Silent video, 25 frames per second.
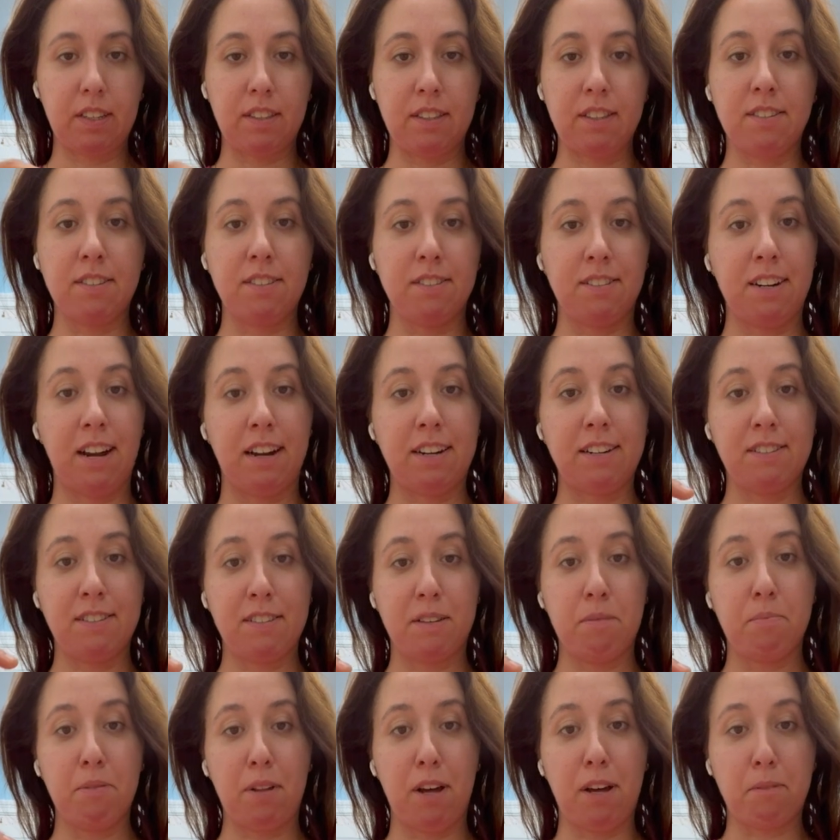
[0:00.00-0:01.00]
This is not a
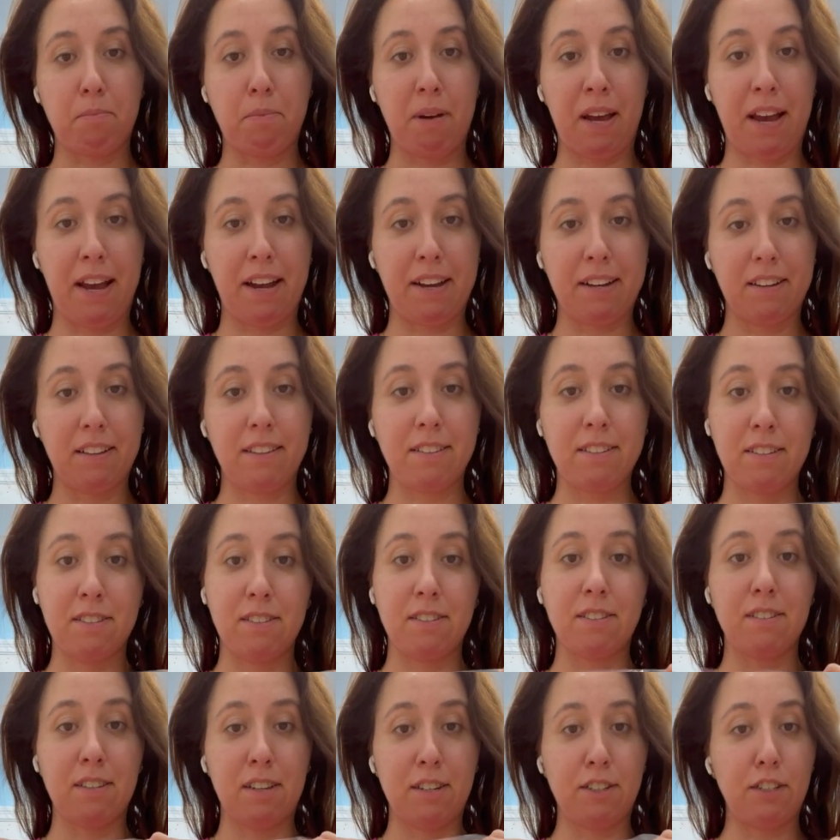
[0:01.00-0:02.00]
Ziploc bag. This
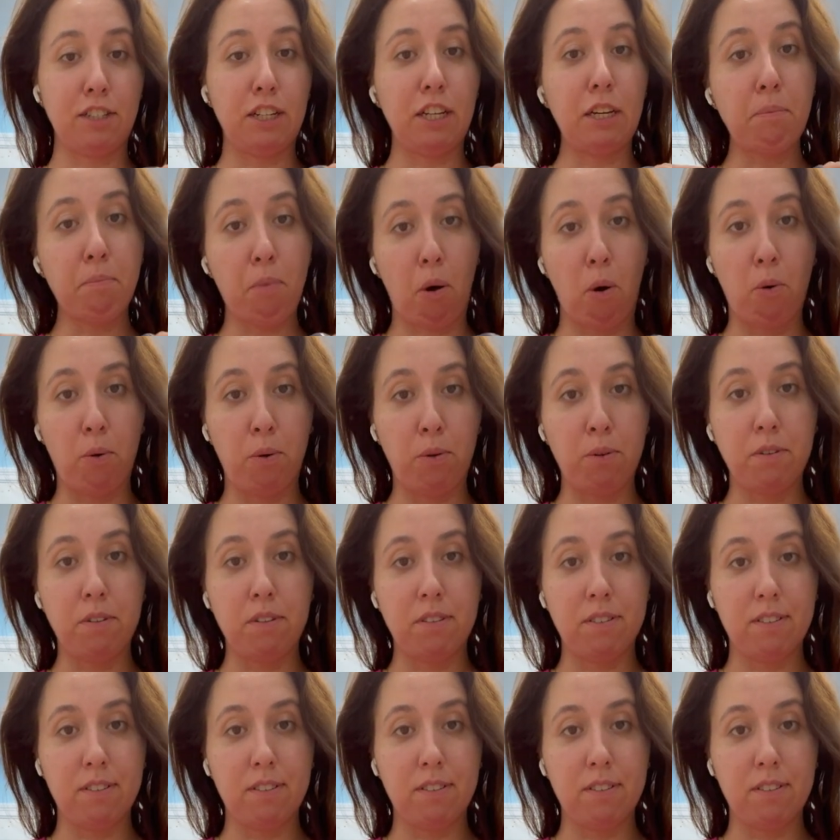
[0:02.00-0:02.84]
is a cheap old